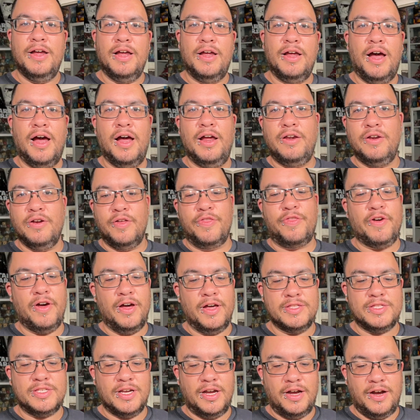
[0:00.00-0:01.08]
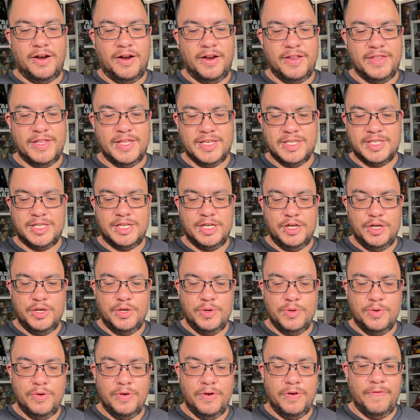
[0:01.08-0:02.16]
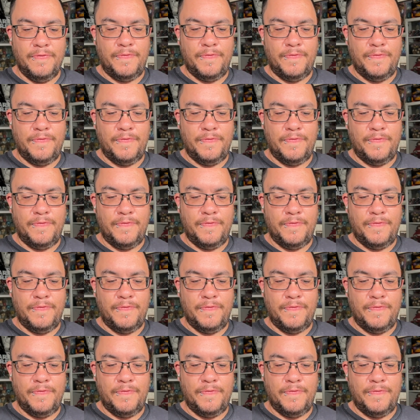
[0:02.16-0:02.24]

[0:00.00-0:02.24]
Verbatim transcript: your thoughts on this new